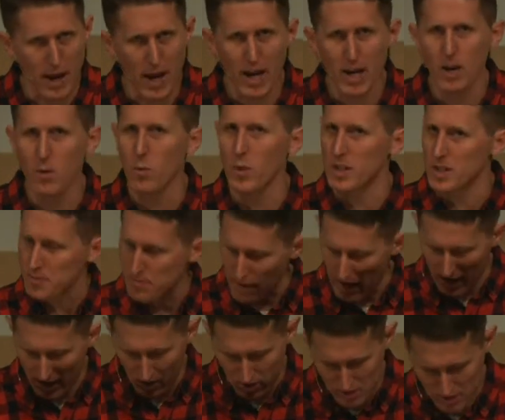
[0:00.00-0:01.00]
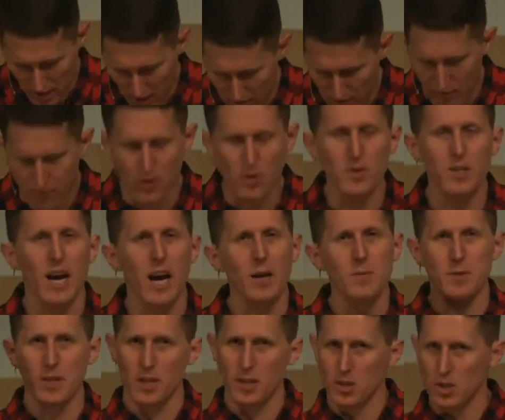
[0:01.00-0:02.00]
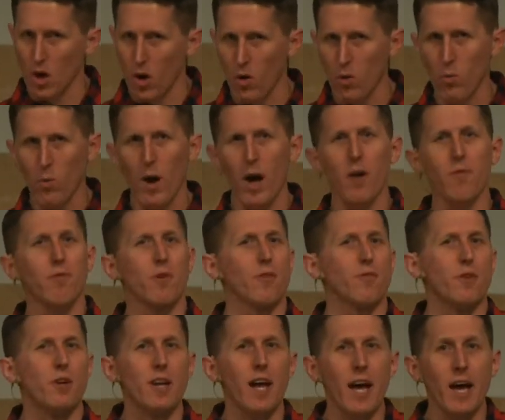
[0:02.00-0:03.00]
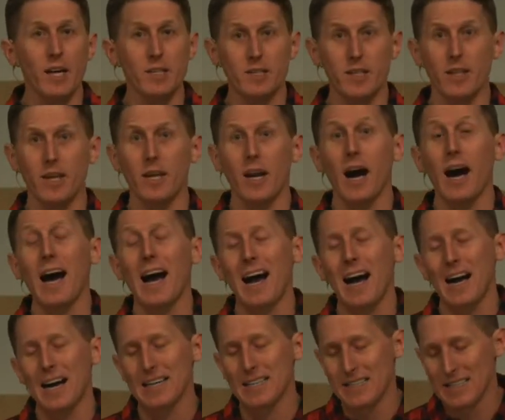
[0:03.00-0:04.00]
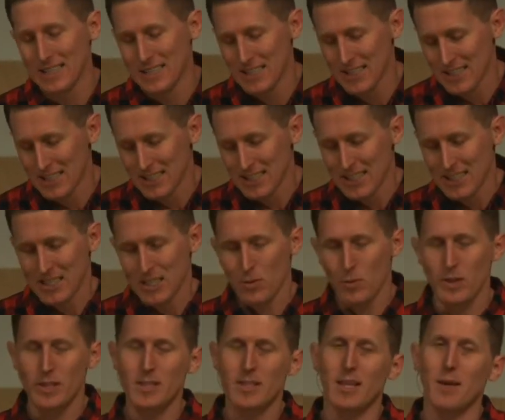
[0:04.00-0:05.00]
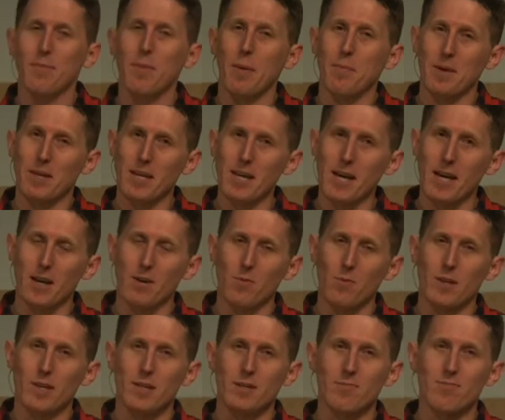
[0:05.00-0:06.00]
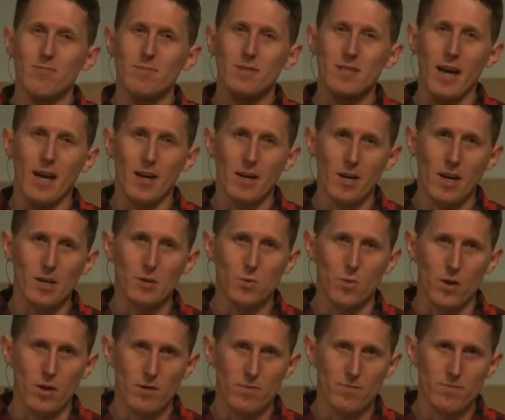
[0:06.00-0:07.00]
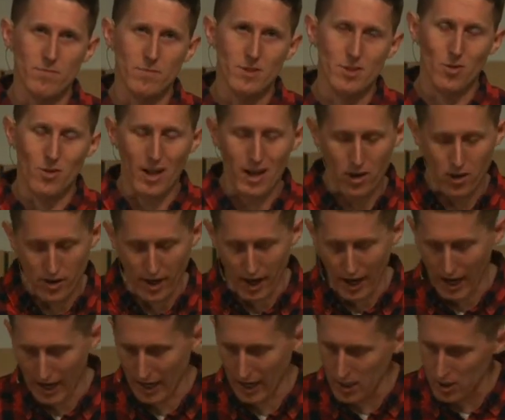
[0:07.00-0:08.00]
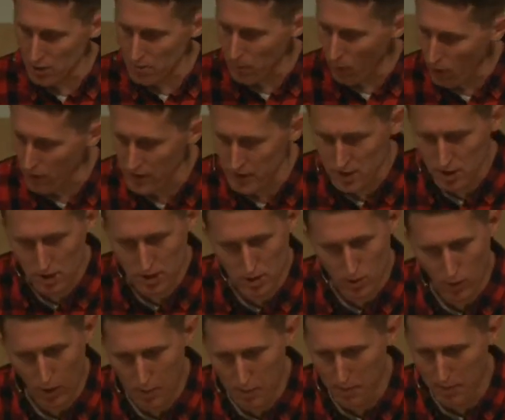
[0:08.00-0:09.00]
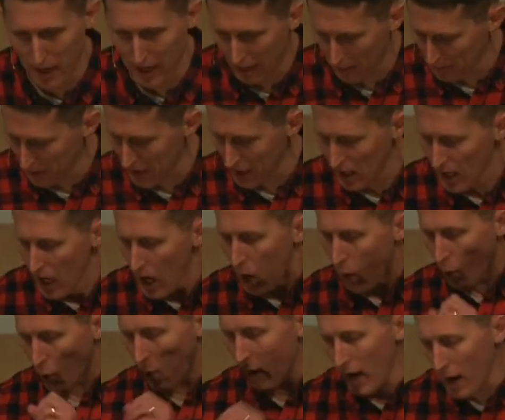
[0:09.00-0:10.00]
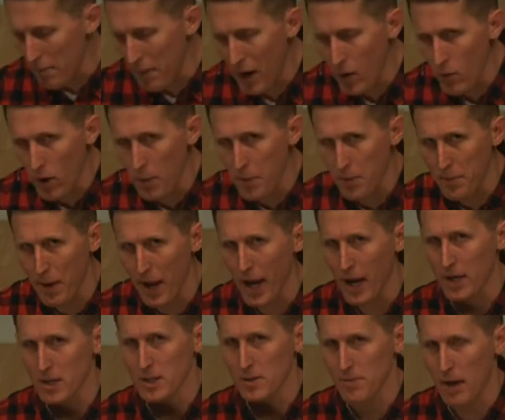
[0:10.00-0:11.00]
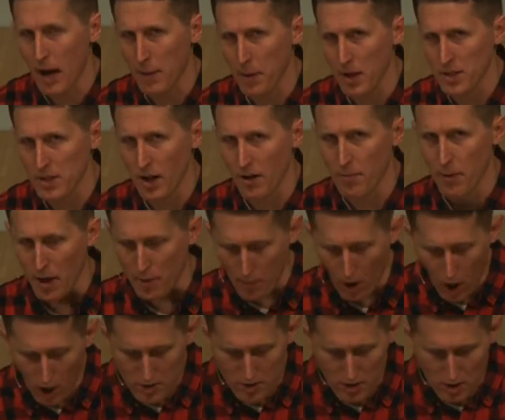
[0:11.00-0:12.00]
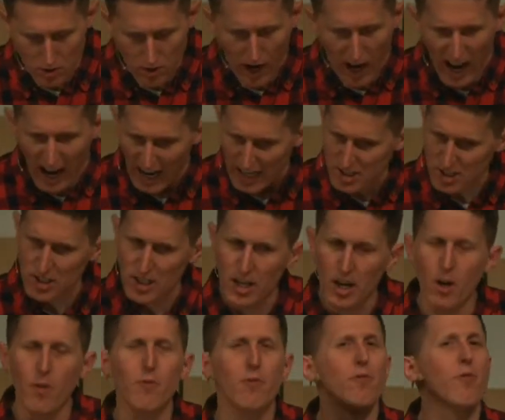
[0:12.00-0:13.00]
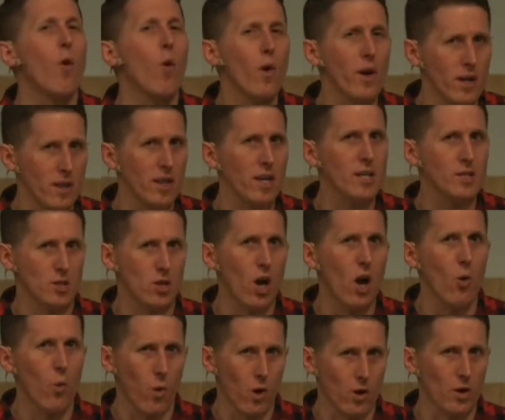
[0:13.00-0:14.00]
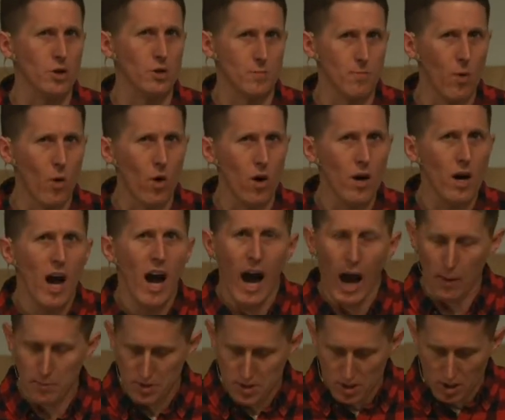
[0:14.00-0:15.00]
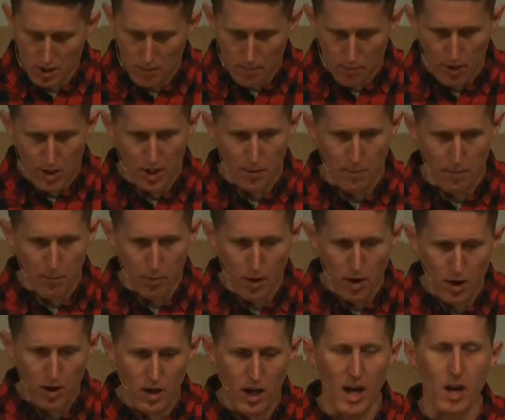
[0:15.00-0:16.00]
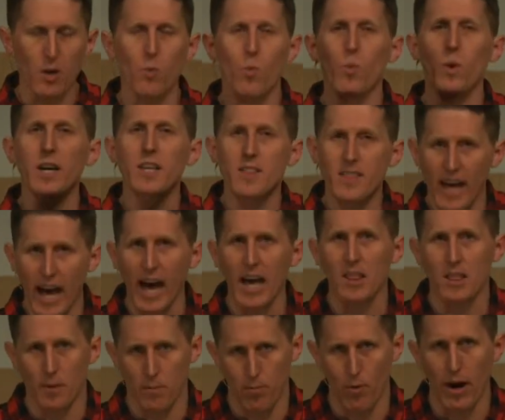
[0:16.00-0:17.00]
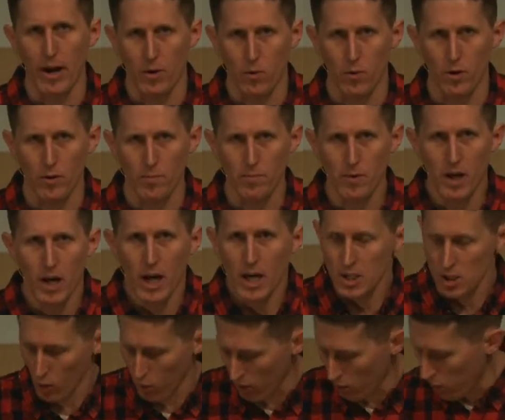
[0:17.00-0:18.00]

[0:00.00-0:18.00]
band and we smack ourselves a few times, and it's going well for a few days, and then, ah, we slip up again. We say a cuss word. So we're like, okay, I got to do more than just the rubber band. I'm going to wear my rubber band and smack myself, but I'm also, I just need to avoid these coworkers more. I'm just going to bring a book and read that in the break room. So